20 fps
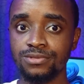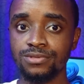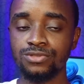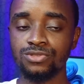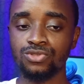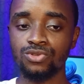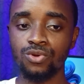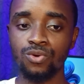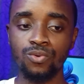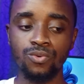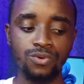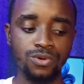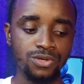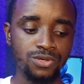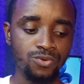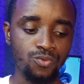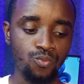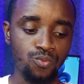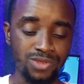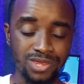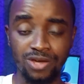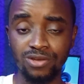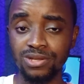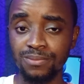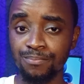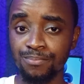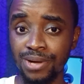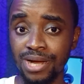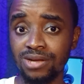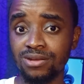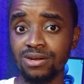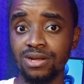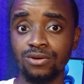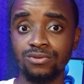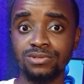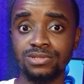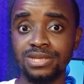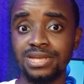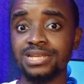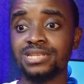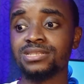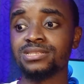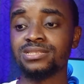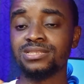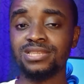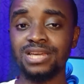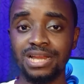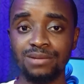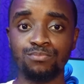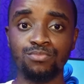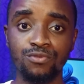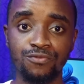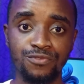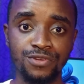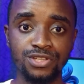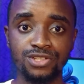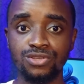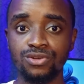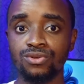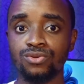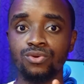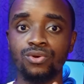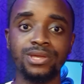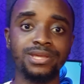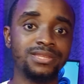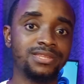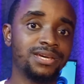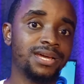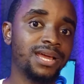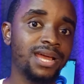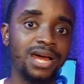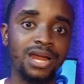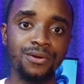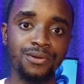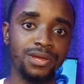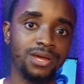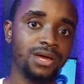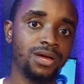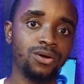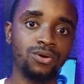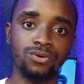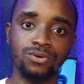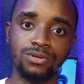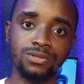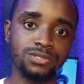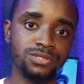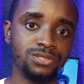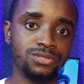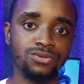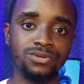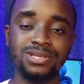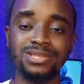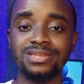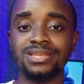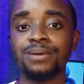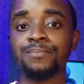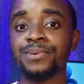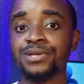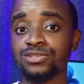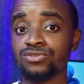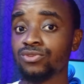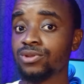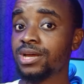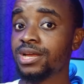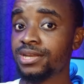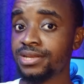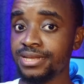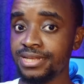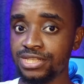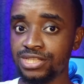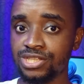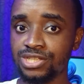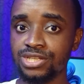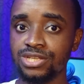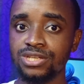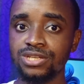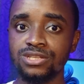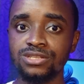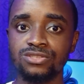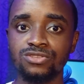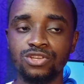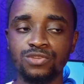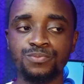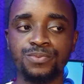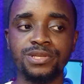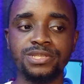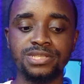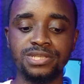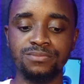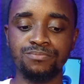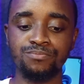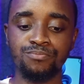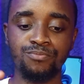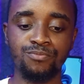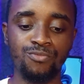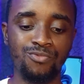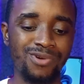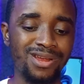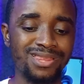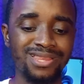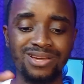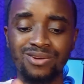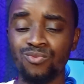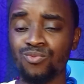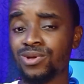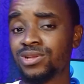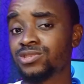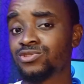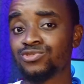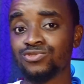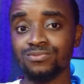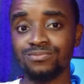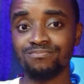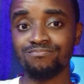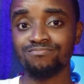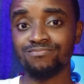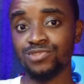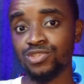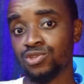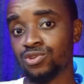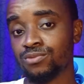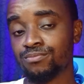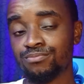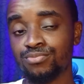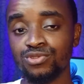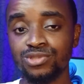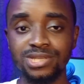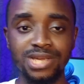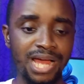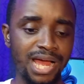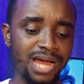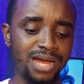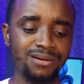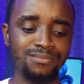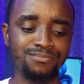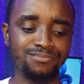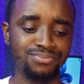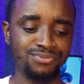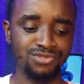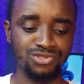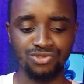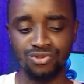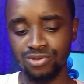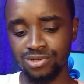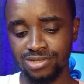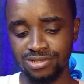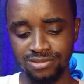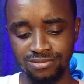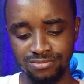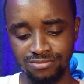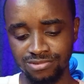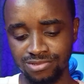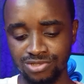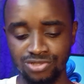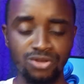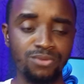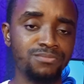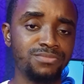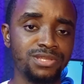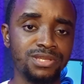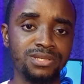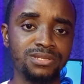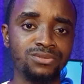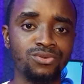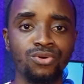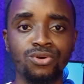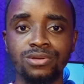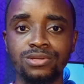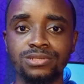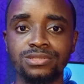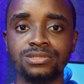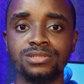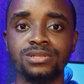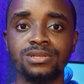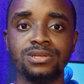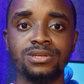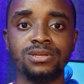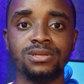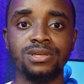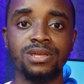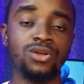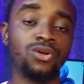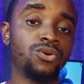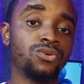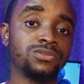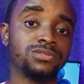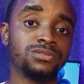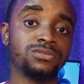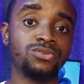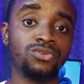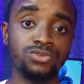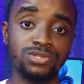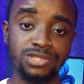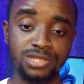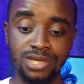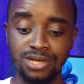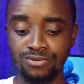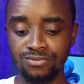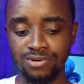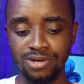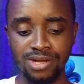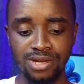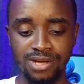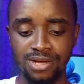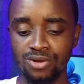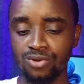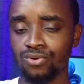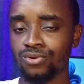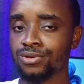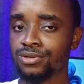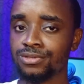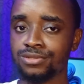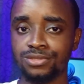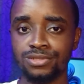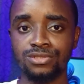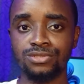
So without a background in that profession or in that career or in that particular niche, such person rather went to boot camp, studied something on a course on Coursera or on